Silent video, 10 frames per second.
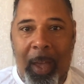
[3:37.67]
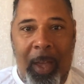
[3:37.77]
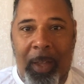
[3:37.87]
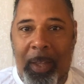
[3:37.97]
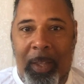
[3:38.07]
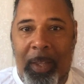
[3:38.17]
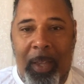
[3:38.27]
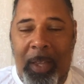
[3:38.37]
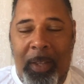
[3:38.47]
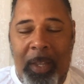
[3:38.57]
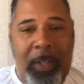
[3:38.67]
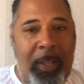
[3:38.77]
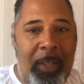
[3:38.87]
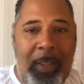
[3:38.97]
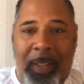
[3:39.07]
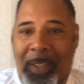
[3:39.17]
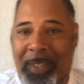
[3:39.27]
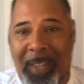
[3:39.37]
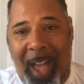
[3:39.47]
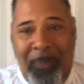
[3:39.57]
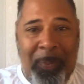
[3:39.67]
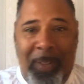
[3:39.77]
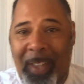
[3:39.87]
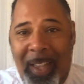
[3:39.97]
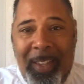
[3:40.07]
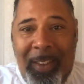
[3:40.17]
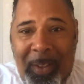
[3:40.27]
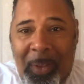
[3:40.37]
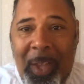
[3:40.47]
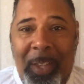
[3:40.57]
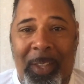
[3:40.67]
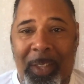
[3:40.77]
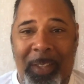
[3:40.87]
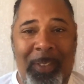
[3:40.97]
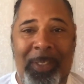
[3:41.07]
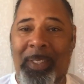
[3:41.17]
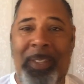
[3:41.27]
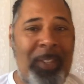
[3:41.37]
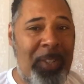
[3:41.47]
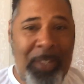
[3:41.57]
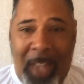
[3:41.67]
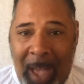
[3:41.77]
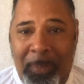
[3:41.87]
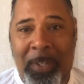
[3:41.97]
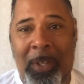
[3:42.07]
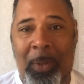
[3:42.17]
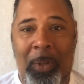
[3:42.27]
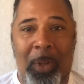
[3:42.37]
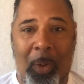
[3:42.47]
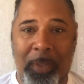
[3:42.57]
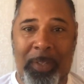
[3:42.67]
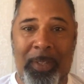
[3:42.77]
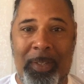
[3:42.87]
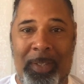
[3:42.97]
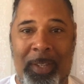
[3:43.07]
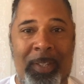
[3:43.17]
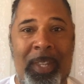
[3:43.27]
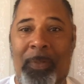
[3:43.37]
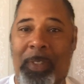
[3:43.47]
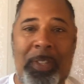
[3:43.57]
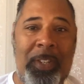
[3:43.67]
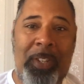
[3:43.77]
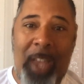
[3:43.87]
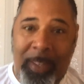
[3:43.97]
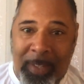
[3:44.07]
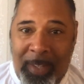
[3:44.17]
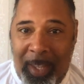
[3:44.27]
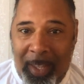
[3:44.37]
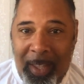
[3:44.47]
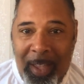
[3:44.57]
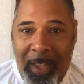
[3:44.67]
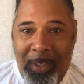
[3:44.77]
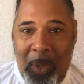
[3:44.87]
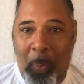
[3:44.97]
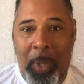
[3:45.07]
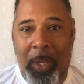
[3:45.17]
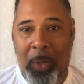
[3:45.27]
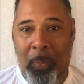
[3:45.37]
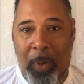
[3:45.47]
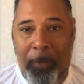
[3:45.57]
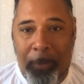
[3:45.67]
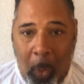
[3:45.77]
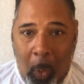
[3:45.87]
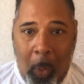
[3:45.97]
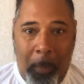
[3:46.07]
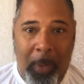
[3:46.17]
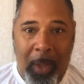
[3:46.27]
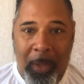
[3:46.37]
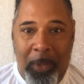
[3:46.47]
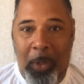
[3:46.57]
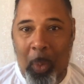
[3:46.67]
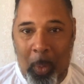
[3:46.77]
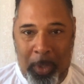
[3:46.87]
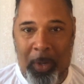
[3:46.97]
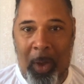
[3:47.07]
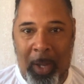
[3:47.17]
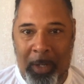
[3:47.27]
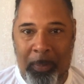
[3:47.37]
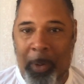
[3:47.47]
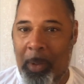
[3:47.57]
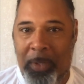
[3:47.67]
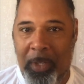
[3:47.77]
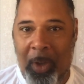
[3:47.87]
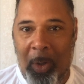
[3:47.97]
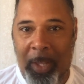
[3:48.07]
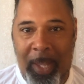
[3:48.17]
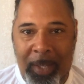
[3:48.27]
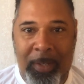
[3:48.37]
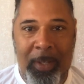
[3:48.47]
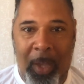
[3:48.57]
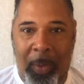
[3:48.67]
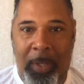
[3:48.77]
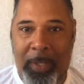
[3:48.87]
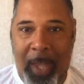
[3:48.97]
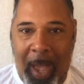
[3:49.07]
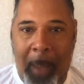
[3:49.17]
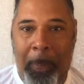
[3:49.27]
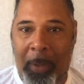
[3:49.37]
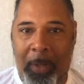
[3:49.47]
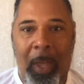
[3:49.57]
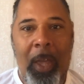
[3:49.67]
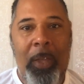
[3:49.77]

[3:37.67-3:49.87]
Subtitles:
And it's happened. You know, this is just absolute nonsense that he's even suggesting that we can reform the Northern Ireland Protocol. It isn't going to happen.